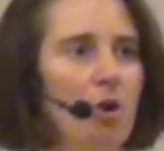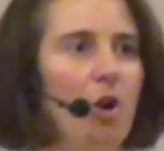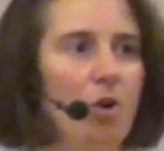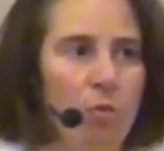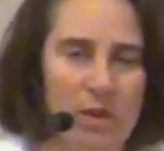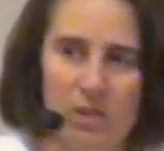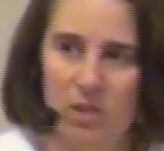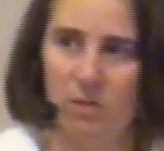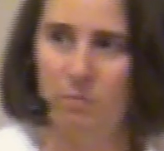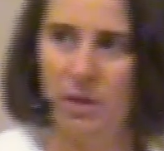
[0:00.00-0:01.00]
to call
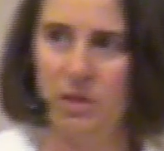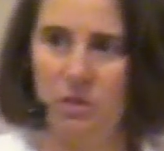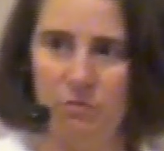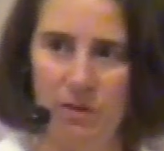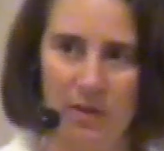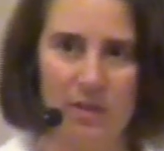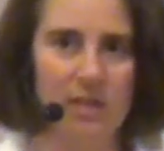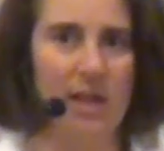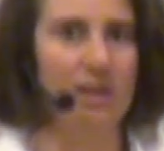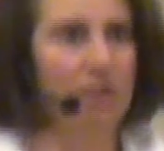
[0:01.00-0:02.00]
wisdom, but it's a very
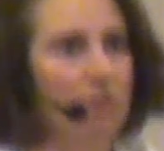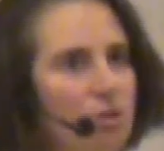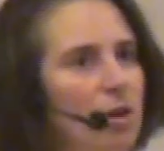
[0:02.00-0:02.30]
technical.